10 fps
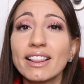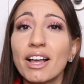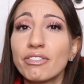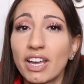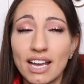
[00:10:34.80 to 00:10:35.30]

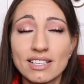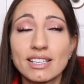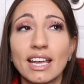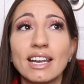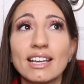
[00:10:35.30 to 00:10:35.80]
love
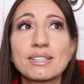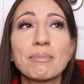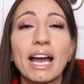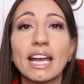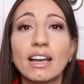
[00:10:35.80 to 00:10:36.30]
Guess. It is
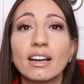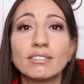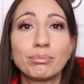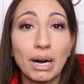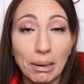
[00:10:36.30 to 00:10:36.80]

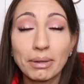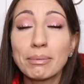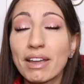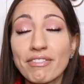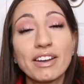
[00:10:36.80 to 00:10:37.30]
probably
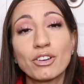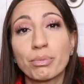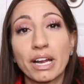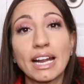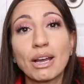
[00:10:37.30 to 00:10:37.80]
my favorite
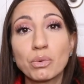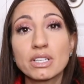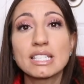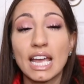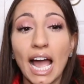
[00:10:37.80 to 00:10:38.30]
brand. I will
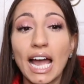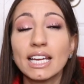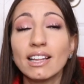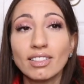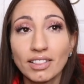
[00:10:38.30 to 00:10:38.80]
say
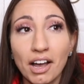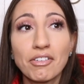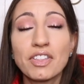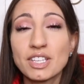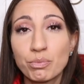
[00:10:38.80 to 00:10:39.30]
I
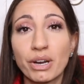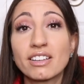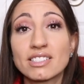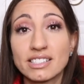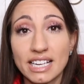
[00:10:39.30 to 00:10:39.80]
love this
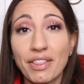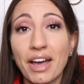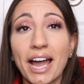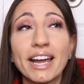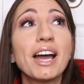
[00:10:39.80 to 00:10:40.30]
brand to death.
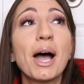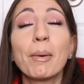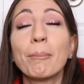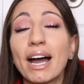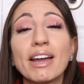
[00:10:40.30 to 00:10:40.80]
I
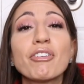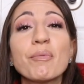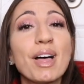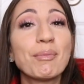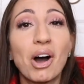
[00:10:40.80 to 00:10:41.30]
buy
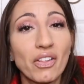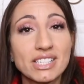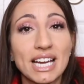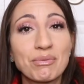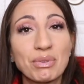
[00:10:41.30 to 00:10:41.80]
from them all the
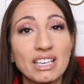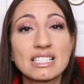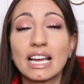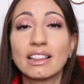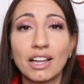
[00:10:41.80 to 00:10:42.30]
time
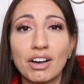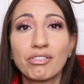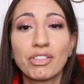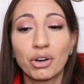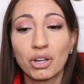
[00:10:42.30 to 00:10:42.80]
because I
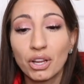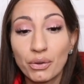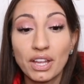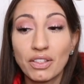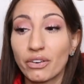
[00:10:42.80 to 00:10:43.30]
love their
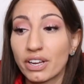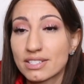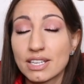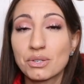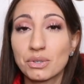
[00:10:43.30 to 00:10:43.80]
clothing, their
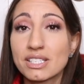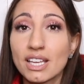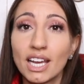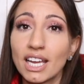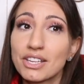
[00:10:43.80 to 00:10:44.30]
accessories.
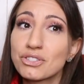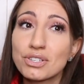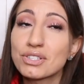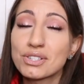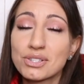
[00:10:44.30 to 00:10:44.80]
It's
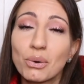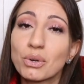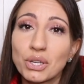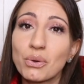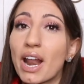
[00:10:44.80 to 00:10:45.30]
just so
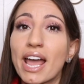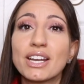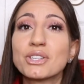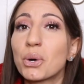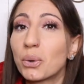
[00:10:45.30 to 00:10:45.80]
cute
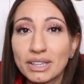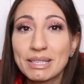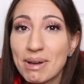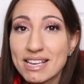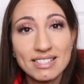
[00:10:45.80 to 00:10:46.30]
and totally
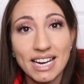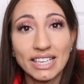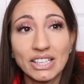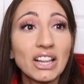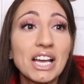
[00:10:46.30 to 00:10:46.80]
my
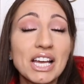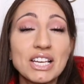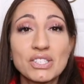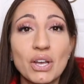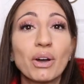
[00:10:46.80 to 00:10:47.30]
style.
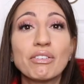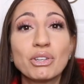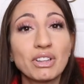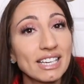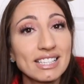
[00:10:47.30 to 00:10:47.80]
So if
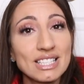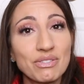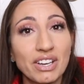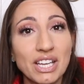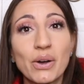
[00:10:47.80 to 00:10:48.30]
you liked this
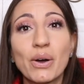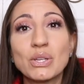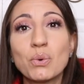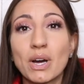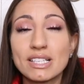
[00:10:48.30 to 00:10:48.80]
video and
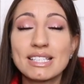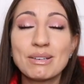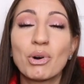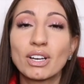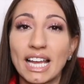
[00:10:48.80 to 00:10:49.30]
you want to see
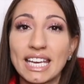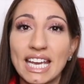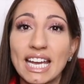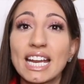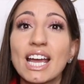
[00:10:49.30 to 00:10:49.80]
more like
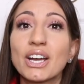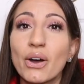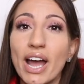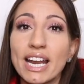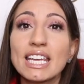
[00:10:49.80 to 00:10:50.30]
it, go
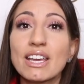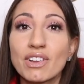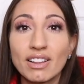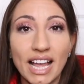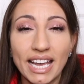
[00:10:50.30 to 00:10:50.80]
ahead and give
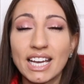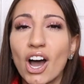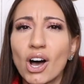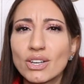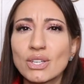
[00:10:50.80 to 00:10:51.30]
it a like.
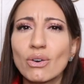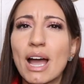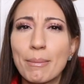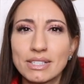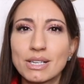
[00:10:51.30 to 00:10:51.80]
Also
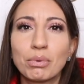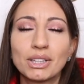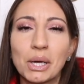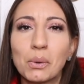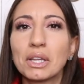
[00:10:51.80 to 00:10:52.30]
comment down
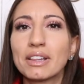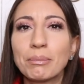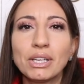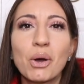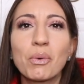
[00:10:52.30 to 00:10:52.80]
below, let
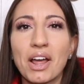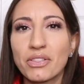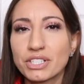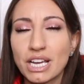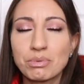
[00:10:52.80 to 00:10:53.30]
me know what
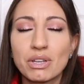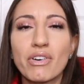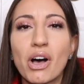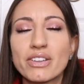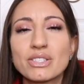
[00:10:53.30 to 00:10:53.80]
other types of
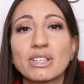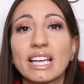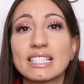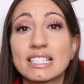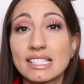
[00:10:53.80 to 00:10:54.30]
hauls you'd
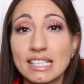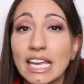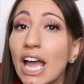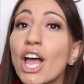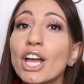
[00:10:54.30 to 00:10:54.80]
like to
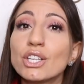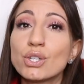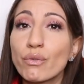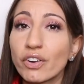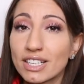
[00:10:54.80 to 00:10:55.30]
see.
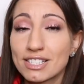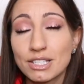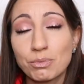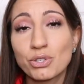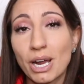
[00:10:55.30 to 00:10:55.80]
Don't forget to
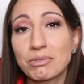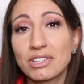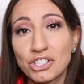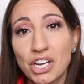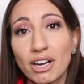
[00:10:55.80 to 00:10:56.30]
subscribe to
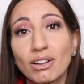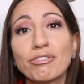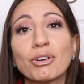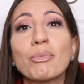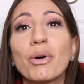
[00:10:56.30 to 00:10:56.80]
the channel
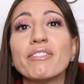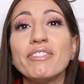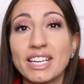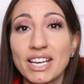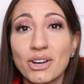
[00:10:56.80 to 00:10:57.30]
for more
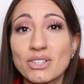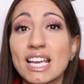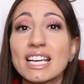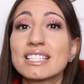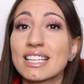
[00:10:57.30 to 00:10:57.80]
videos.
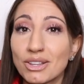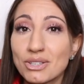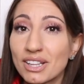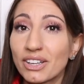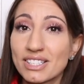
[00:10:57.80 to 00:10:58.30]
Set
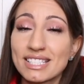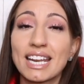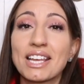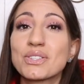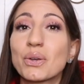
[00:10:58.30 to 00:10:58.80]
those alert
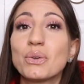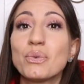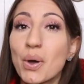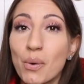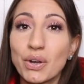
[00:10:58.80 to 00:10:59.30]
settings so you
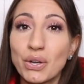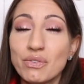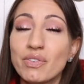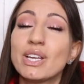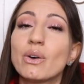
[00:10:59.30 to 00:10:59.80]
know when a new
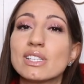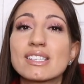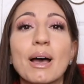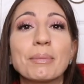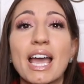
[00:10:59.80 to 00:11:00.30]
video is
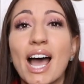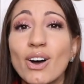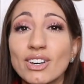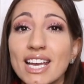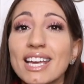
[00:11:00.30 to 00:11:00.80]
coming
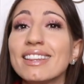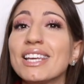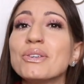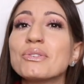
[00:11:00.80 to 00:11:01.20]
out. Thank you